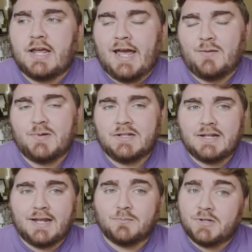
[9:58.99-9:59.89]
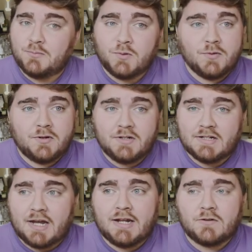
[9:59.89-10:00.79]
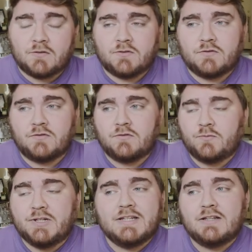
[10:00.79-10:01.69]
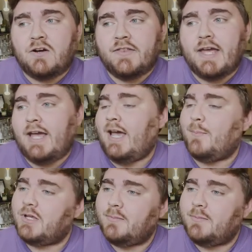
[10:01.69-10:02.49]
happened and people were not really all that happy